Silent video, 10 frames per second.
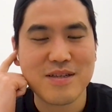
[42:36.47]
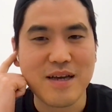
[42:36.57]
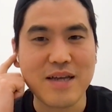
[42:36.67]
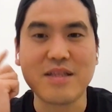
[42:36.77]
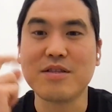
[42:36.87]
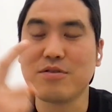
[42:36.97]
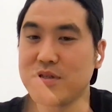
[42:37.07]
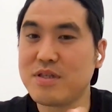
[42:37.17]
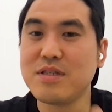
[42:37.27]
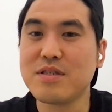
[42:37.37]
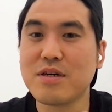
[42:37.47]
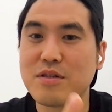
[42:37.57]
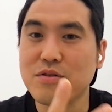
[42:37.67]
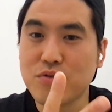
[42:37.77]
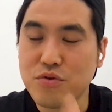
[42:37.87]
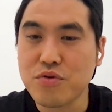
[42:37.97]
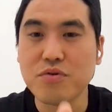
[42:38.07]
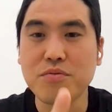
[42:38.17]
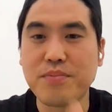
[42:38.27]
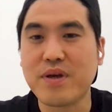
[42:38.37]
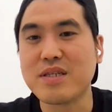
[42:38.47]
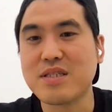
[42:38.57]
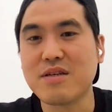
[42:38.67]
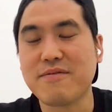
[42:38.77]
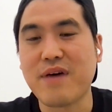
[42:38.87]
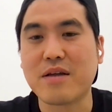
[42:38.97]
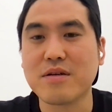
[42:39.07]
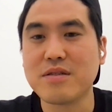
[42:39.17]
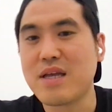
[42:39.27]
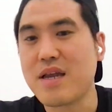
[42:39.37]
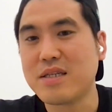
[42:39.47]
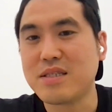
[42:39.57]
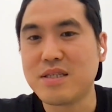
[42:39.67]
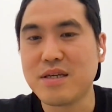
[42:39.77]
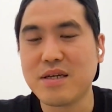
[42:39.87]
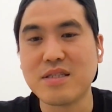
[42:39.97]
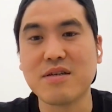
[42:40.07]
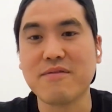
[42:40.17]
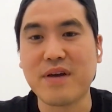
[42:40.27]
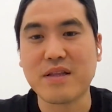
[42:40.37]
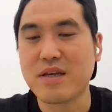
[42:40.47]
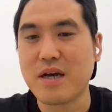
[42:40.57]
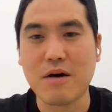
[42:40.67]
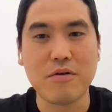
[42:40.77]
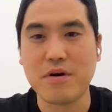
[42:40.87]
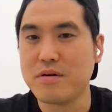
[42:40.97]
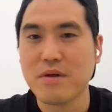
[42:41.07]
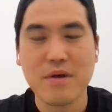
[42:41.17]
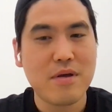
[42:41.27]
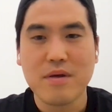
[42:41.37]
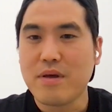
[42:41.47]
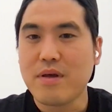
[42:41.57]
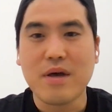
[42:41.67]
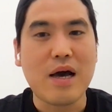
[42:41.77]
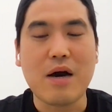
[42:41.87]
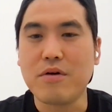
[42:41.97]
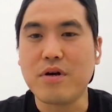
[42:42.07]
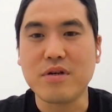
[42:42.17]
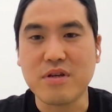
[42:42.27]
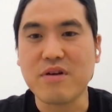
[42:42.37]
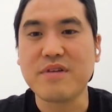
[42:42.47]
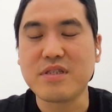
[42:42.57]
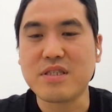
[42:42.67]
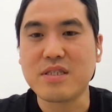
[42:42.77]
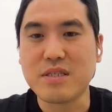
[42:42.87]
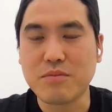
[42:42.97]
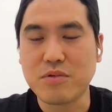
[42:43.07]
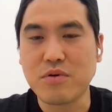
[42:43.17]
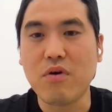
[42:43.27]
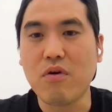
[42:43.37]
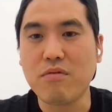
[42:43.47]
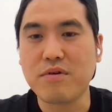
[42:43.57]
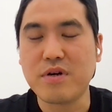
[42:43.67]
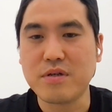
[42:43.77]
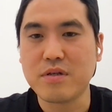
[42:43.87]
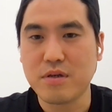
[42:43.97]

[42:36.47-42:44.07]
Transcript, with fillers: I think these are the two biggest factors that I see is affecting our our nervous system to over